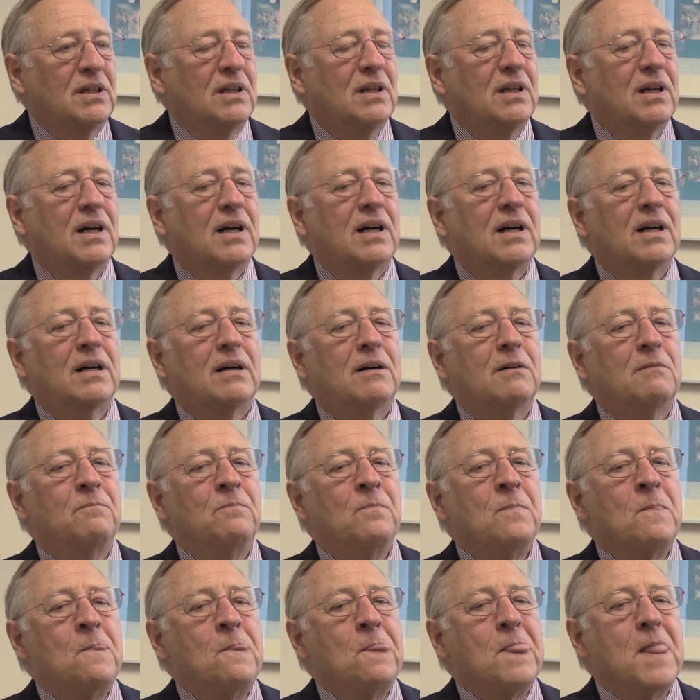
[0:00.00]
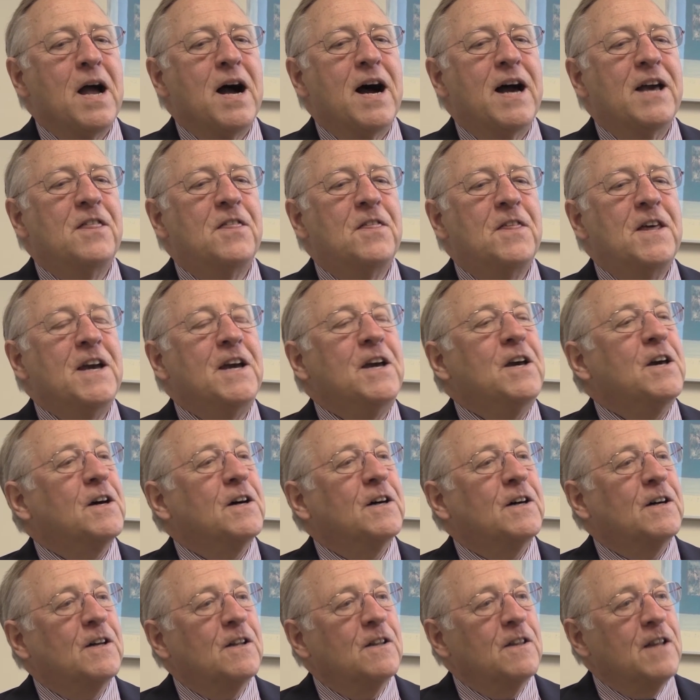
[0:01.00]
I think
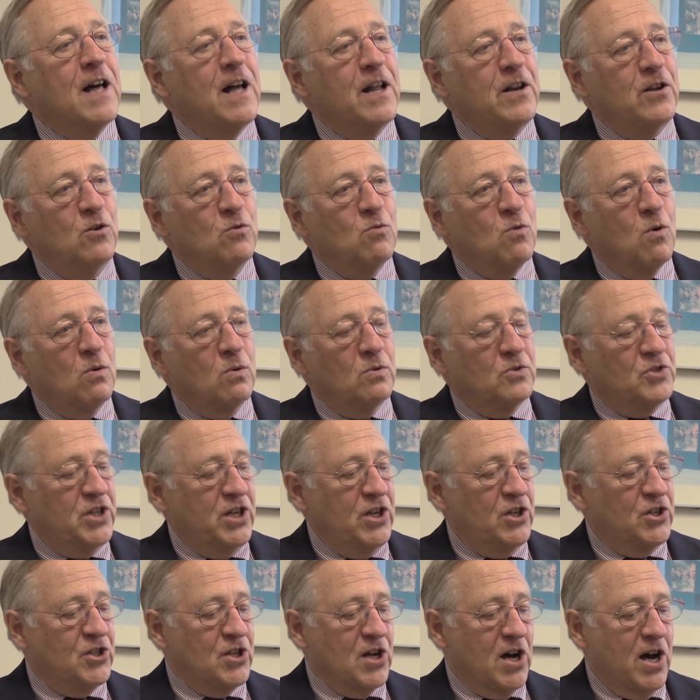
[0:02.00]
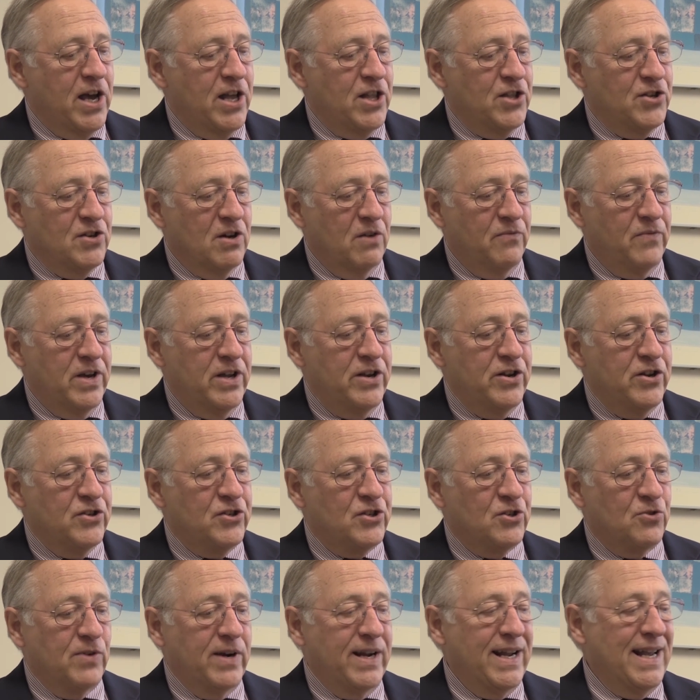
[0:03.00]
that you see signs of
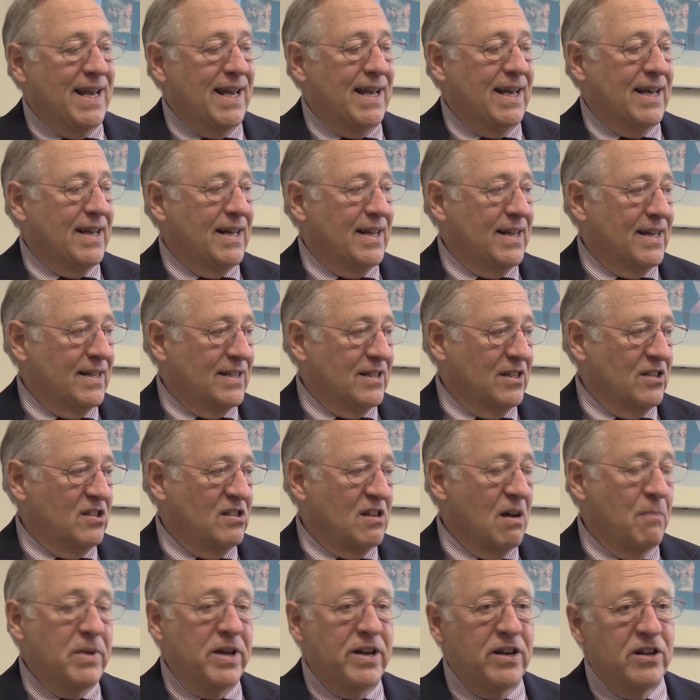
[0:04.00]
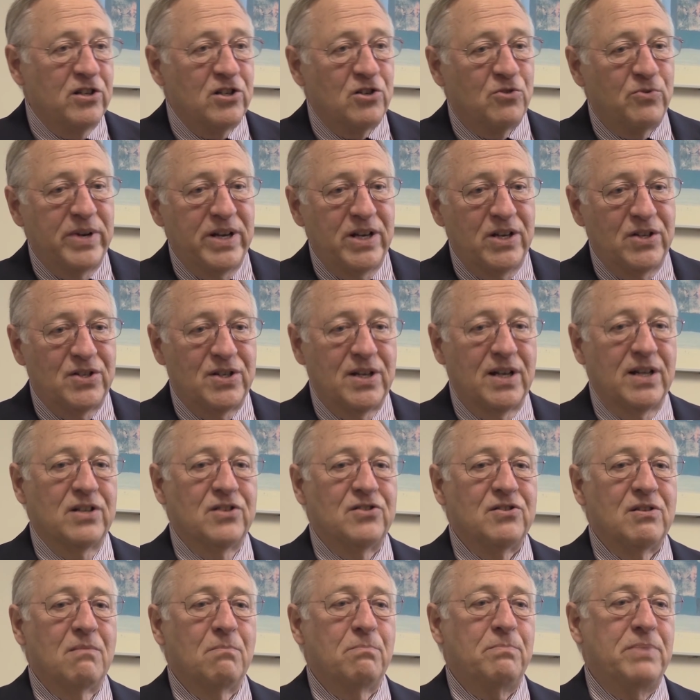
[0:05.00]
industry, some industries and
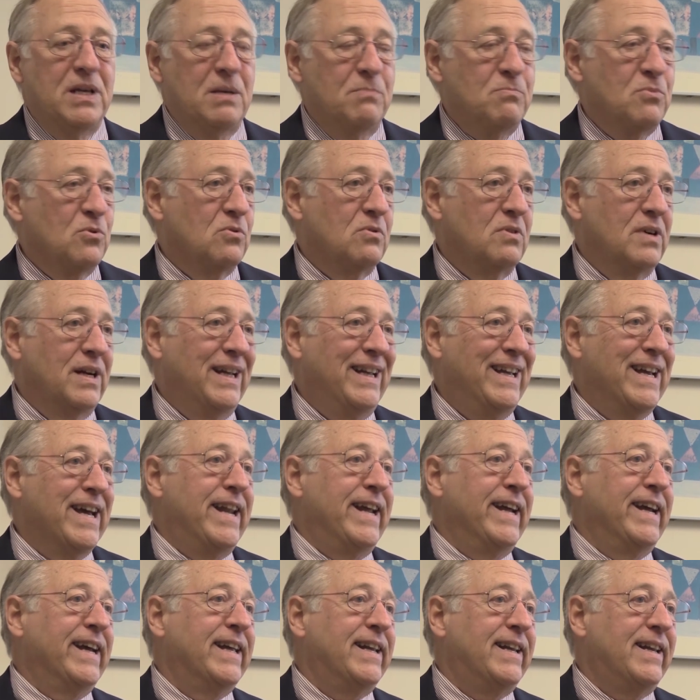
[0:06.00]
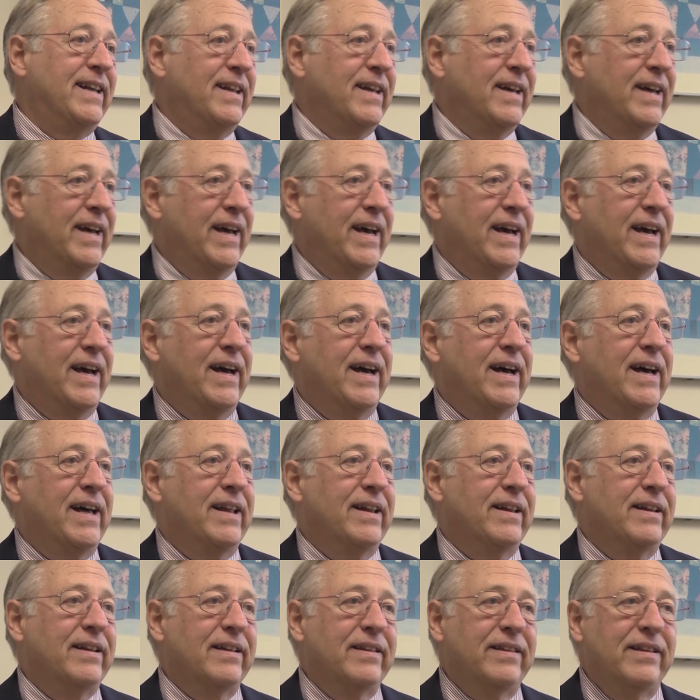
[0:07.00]
some people getting it,
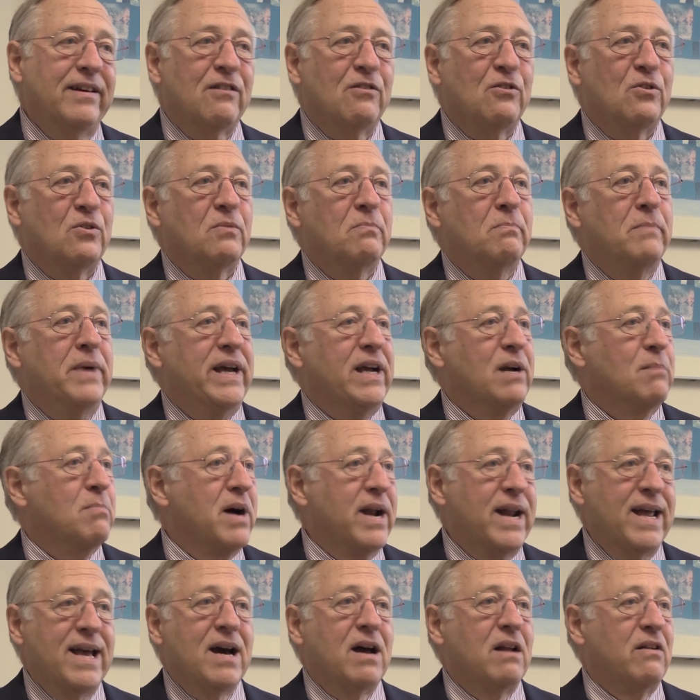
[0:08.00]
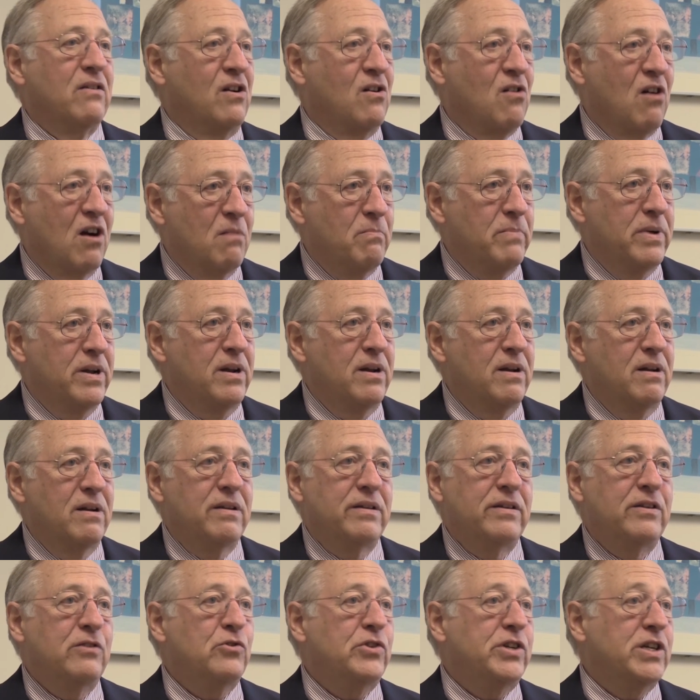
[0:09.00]
and they'll make money out of carbon,
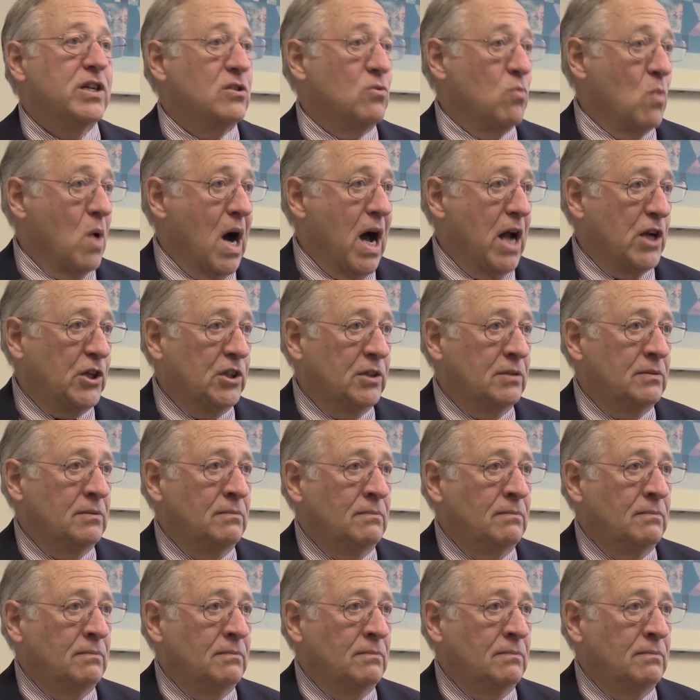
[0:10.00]
you just watch.